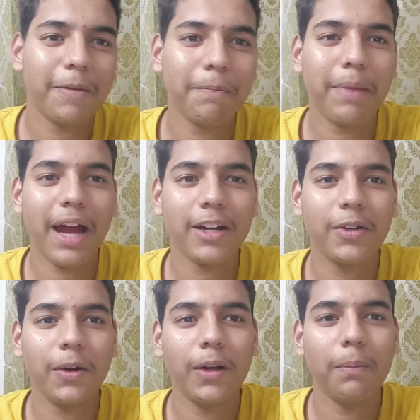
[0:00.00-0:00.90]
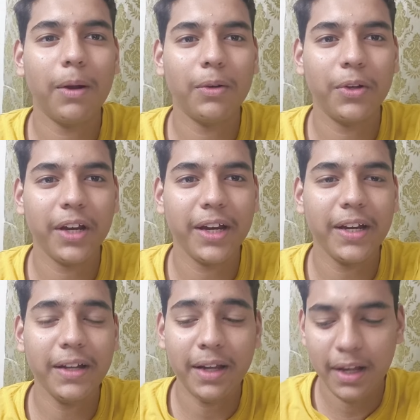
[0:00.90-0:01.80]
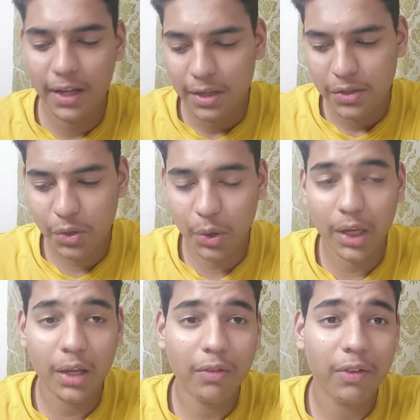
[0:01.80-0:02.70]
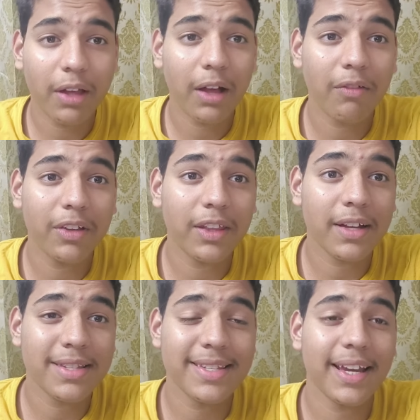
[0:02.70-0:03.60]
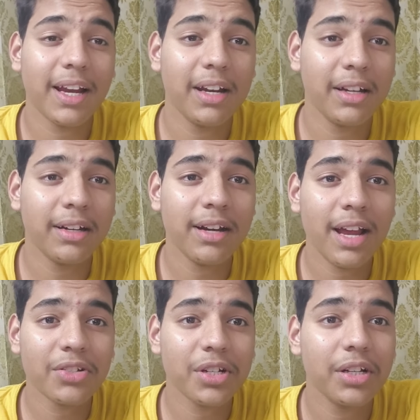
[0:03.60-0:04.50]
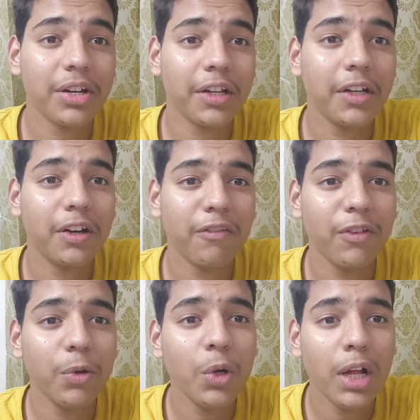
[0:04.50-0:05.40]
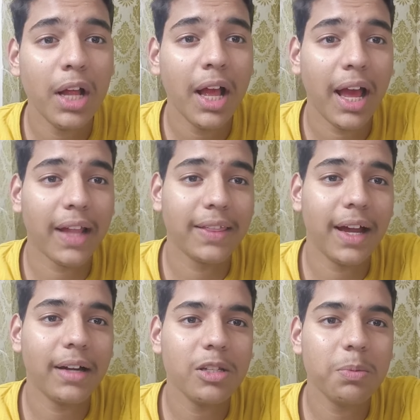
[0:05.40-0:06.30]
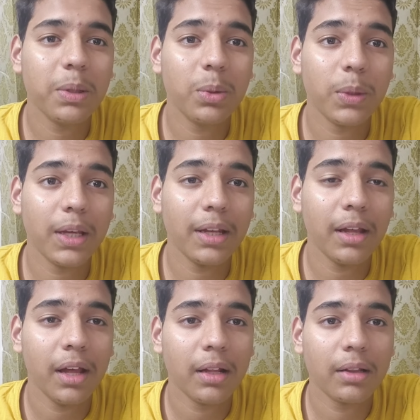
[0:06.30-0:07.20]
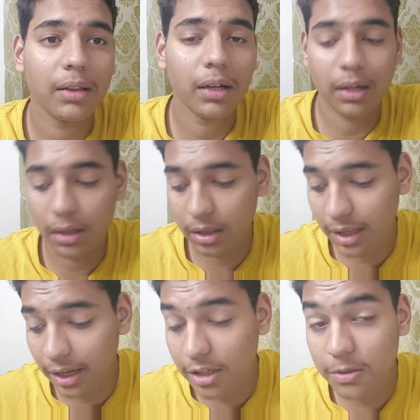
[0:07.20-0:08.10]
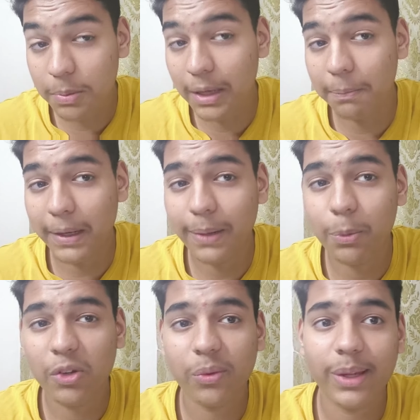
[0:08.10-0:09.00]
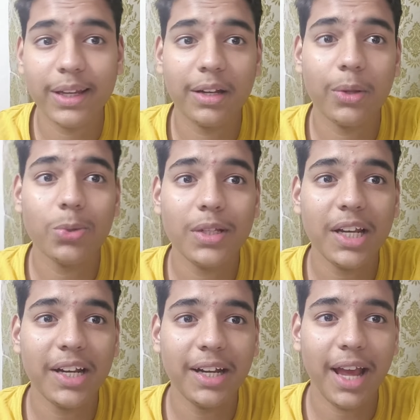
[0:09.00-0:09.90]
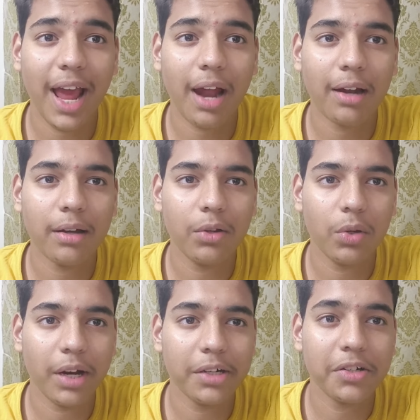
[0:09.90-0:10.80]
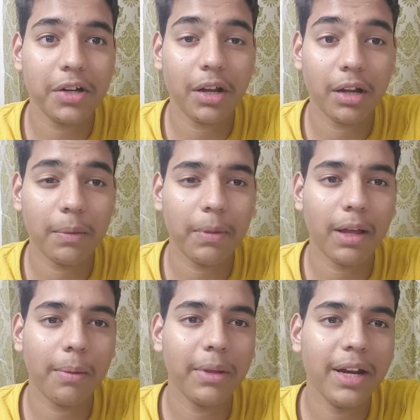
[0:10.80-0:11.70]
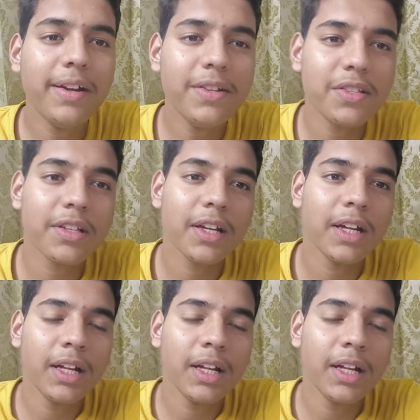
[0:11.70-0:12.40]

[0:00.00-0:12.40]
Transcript: Welcome back to All About Cricket. So here we are with our second international cricket review, and that is being played between New Zealand and United Arab Emirates.